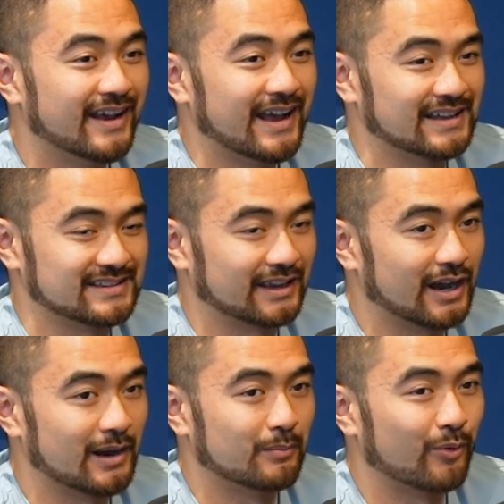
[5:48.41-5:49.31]
as I
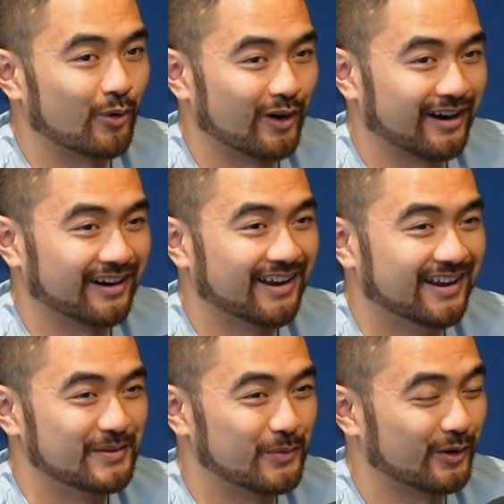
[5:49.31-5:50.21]
got more
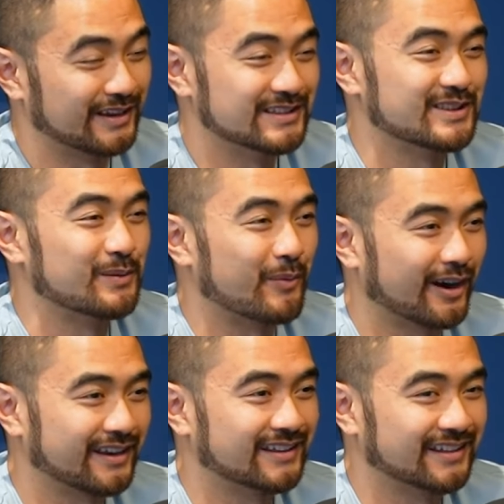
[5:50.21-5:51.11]
into the
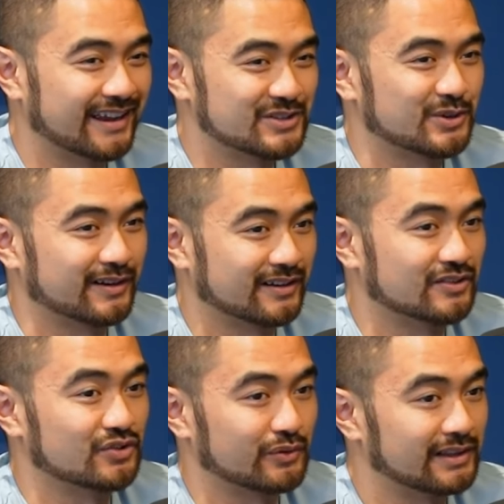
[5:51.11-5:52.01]
market, I started
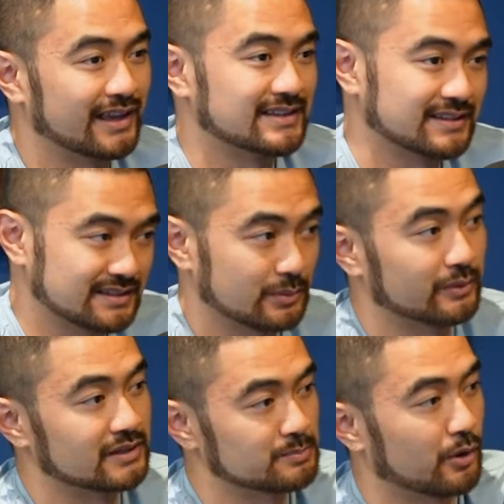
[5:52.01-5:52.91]
to realize that some of
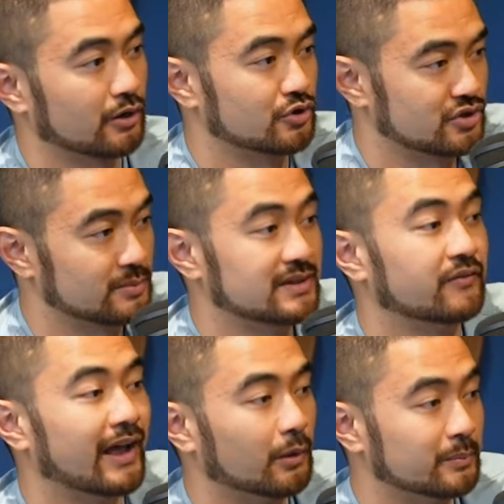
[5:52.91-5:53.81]
these partnerships have
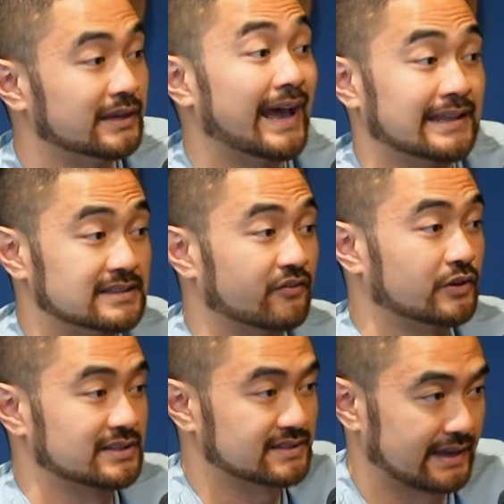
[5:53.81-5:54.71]
helped me at
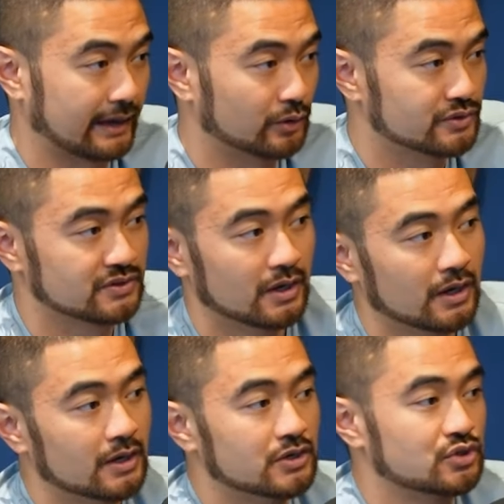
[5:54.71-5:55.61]
different scales.
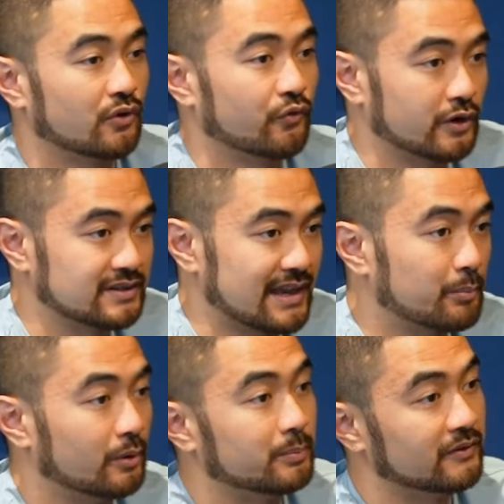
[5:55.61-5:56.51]
So for
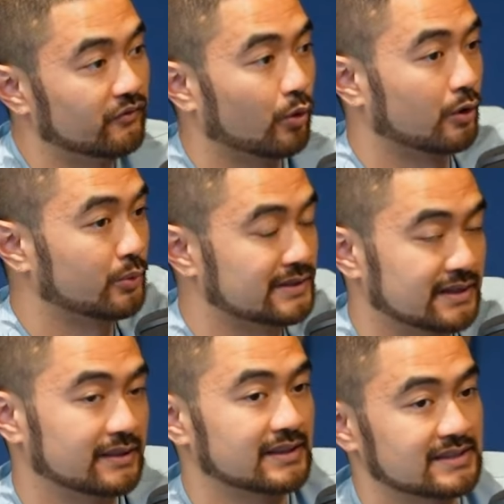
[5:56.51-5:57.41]
example, before we
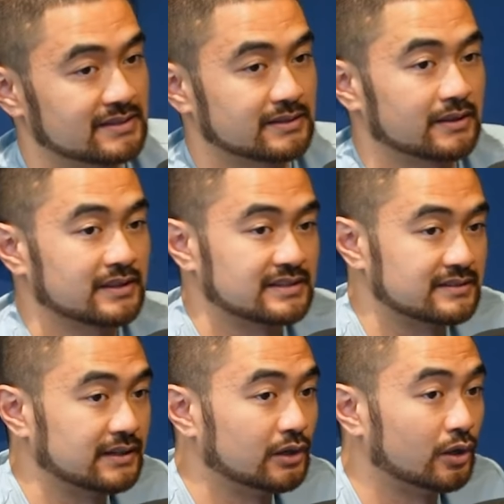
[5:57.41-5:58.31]
did this
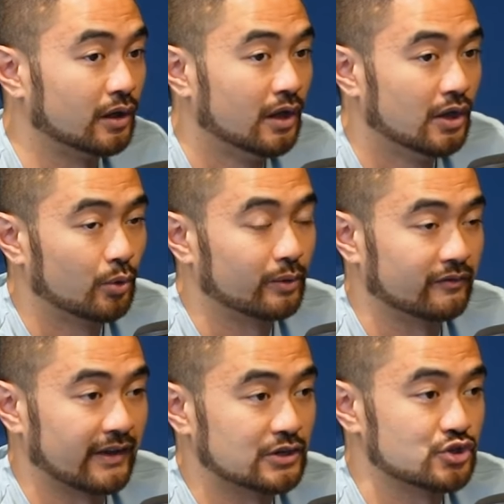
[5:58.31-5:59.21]
deal with
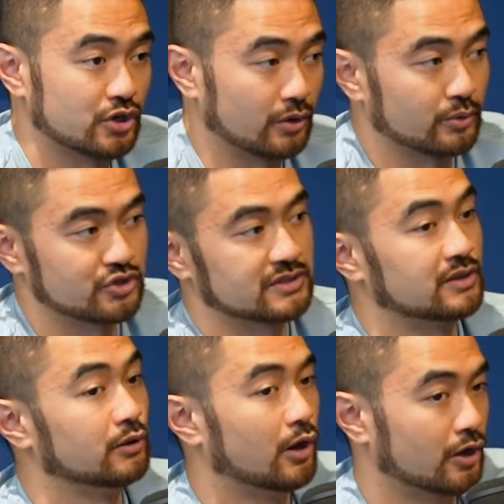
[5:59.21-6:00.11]
Venture, which is a
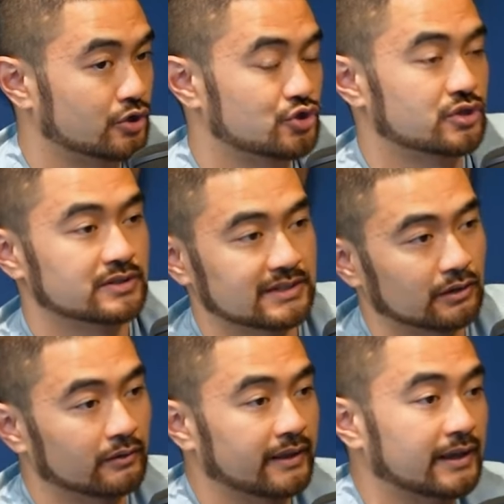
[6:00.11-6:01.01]
large
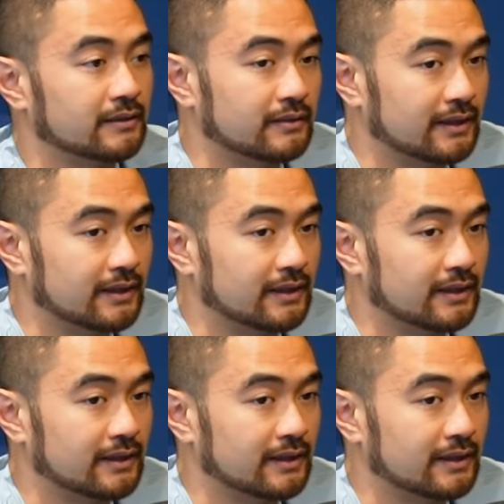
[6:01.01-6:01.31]
deal that